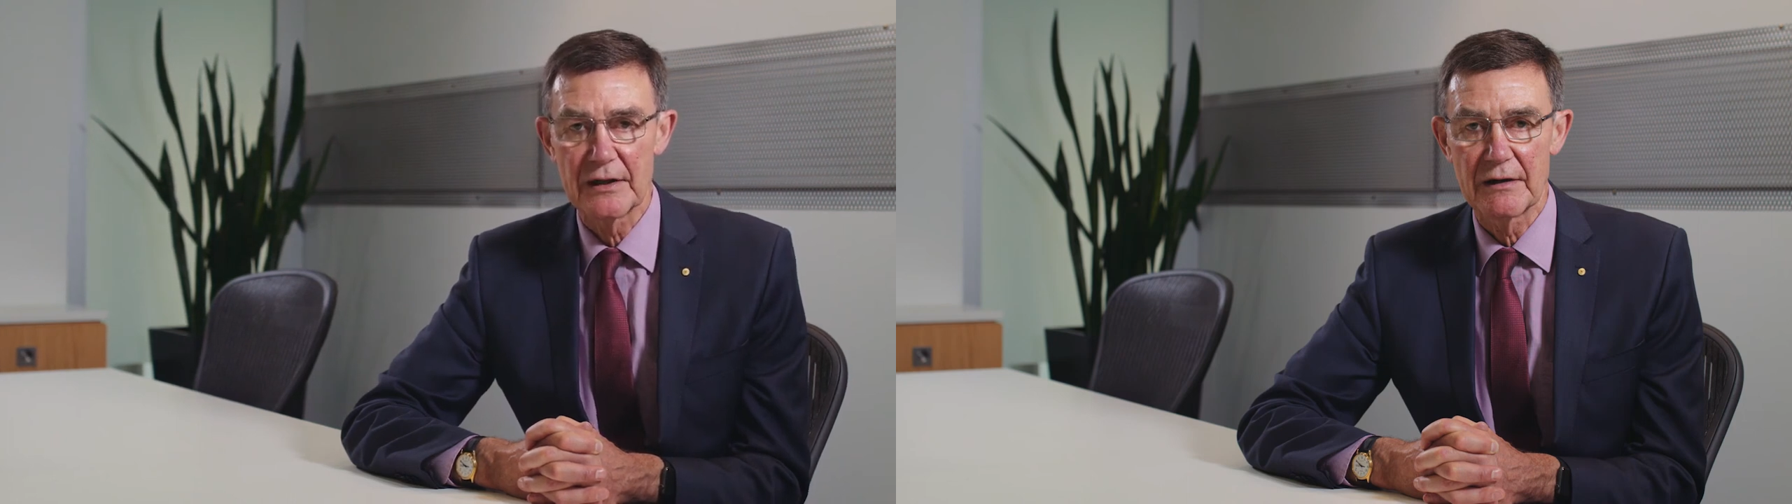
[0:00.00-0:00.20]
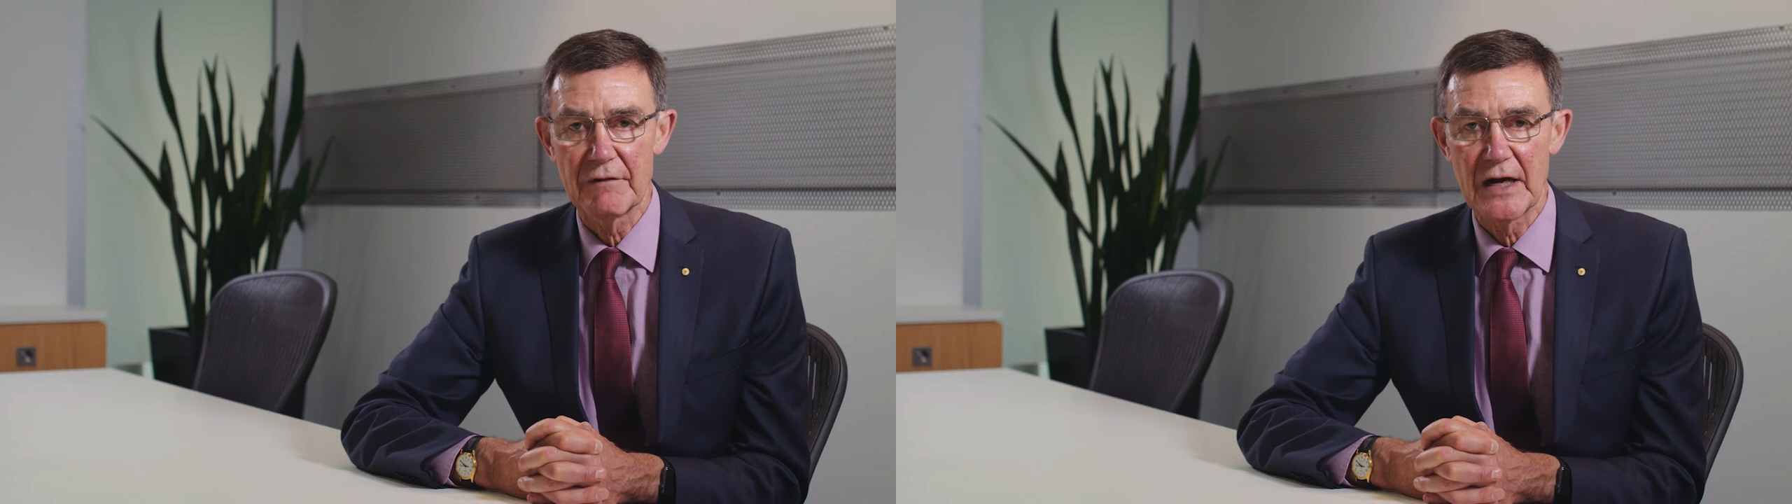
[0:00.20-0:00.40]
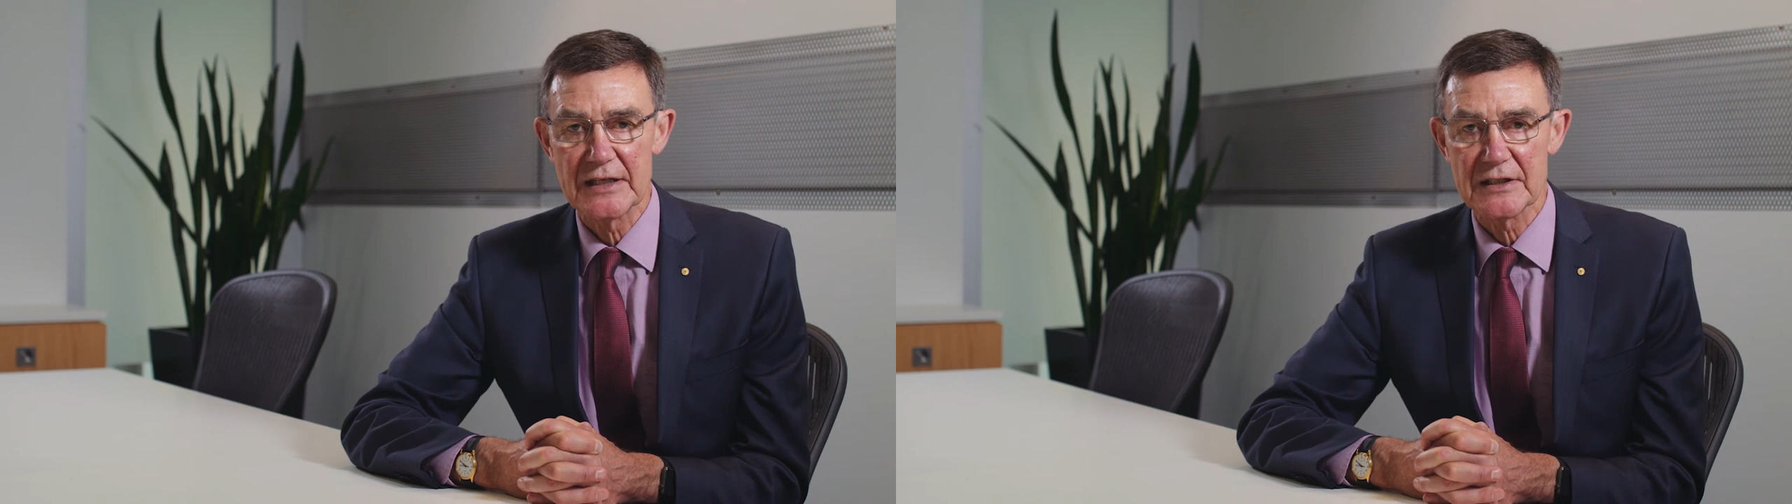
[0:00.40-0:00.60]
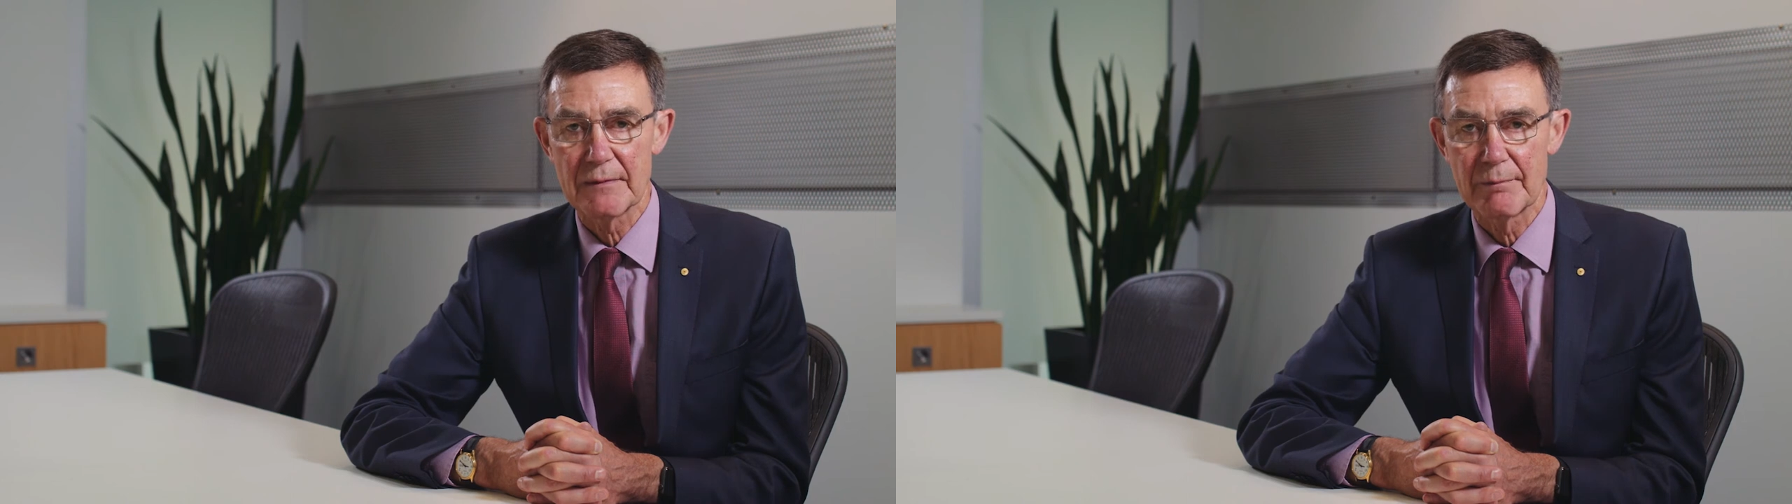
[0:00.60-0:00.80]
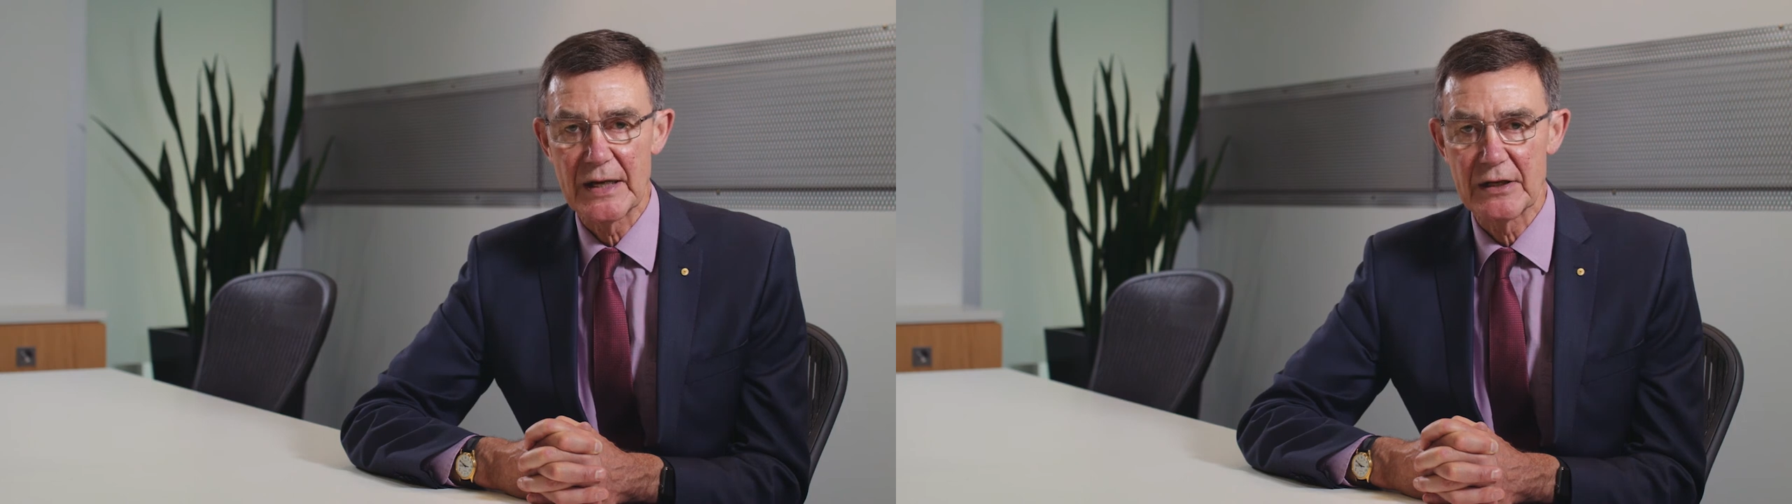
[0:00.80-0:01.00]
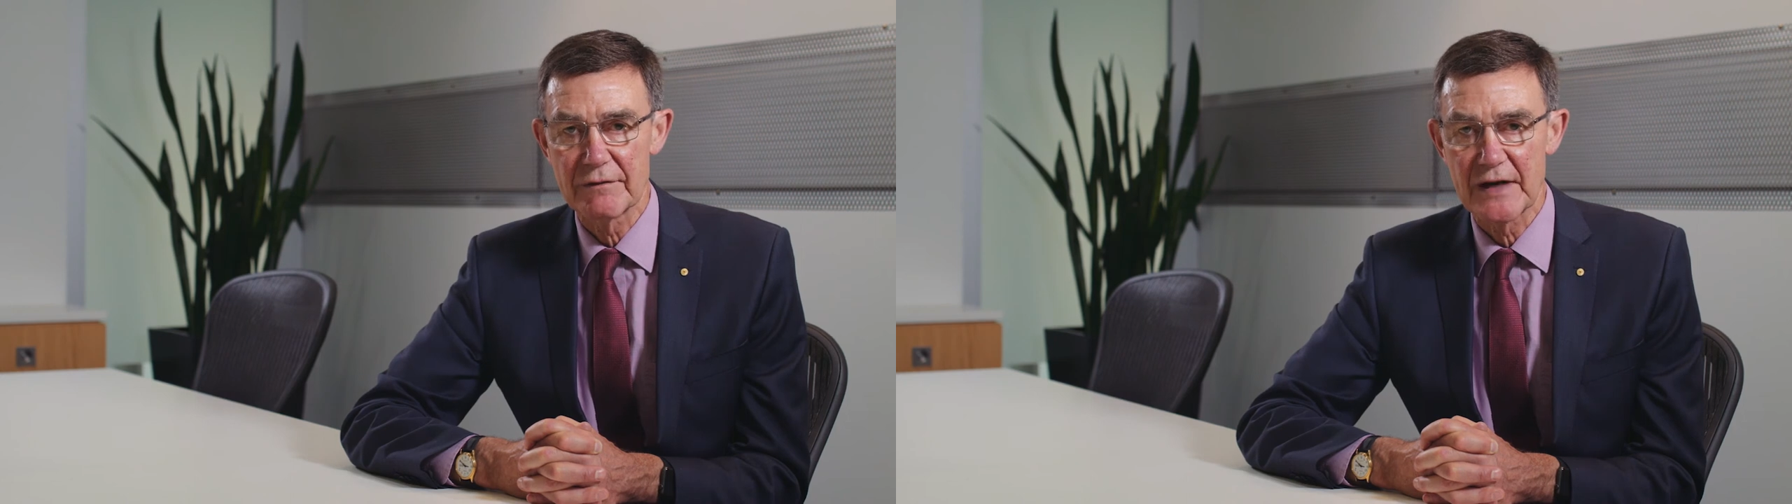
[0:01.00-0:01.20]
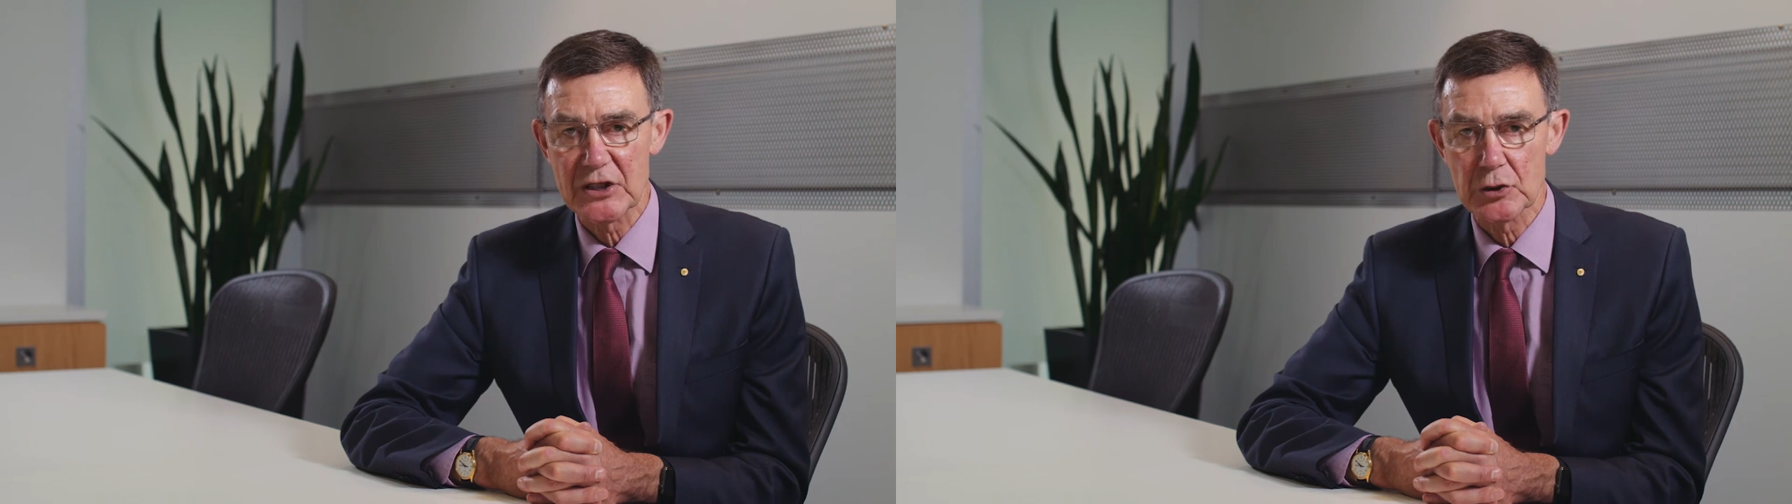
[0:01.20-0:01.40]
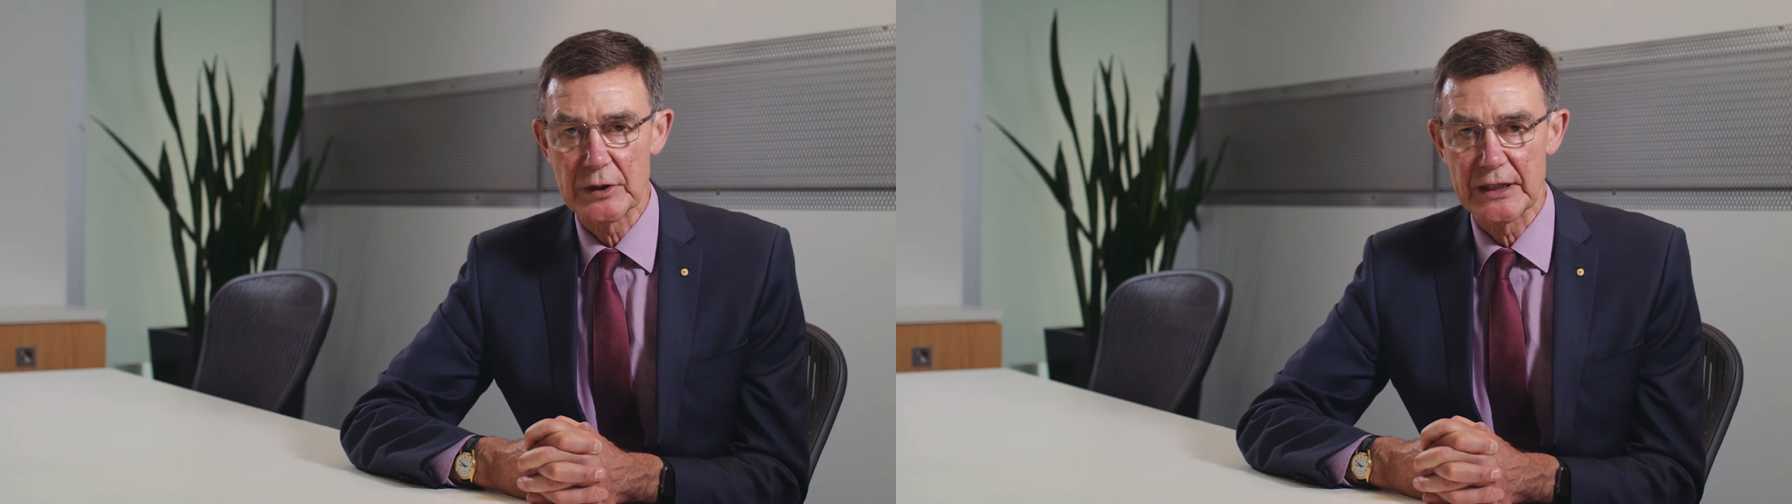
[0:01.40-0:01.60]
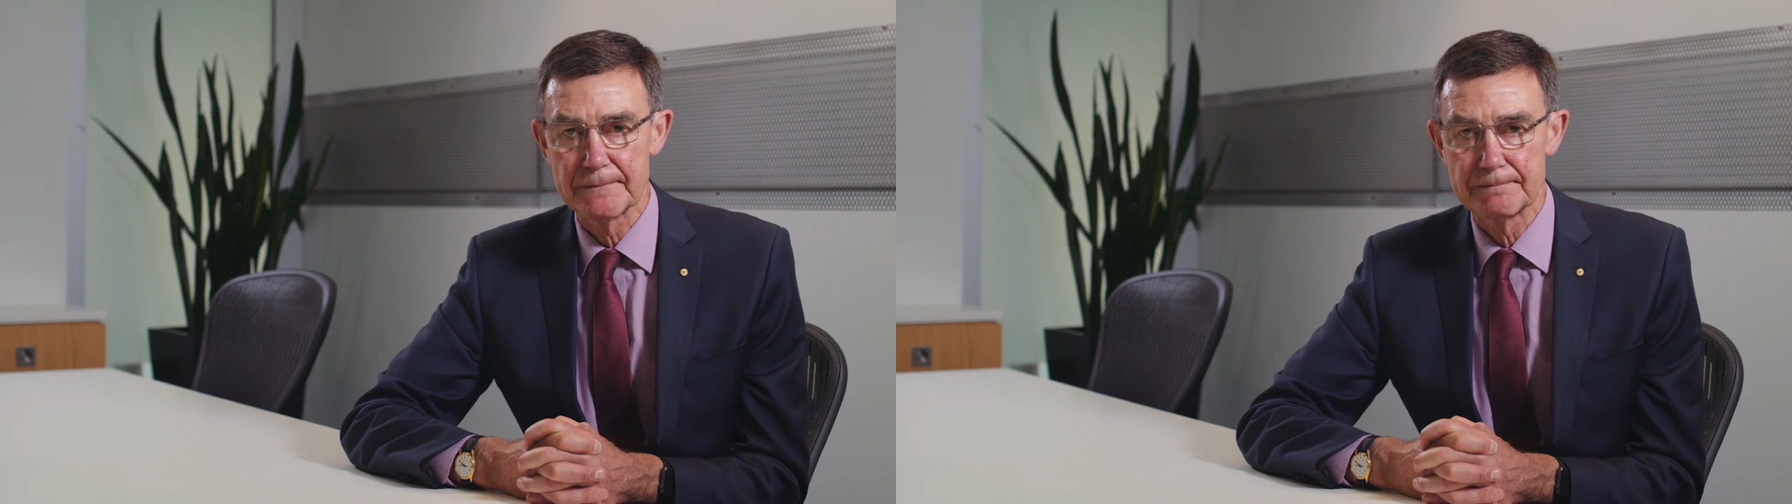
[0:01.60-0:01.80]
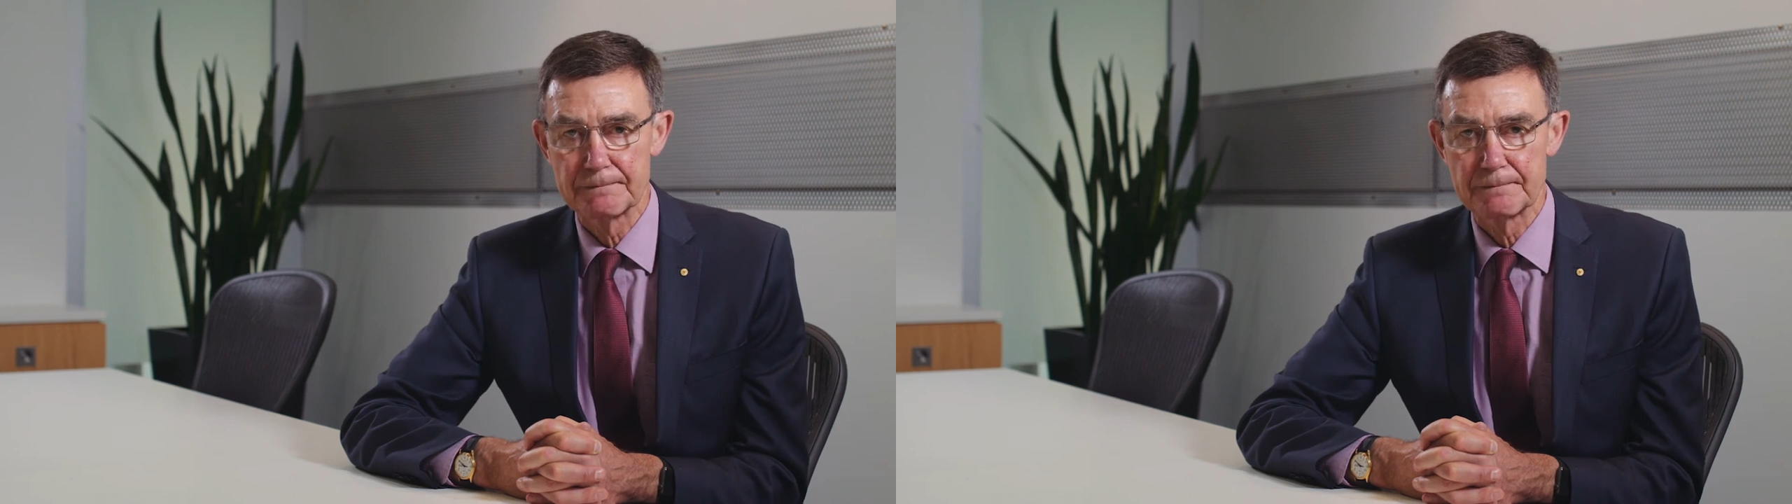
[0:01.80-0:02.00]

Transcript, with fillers: and Advanced Manufacturing.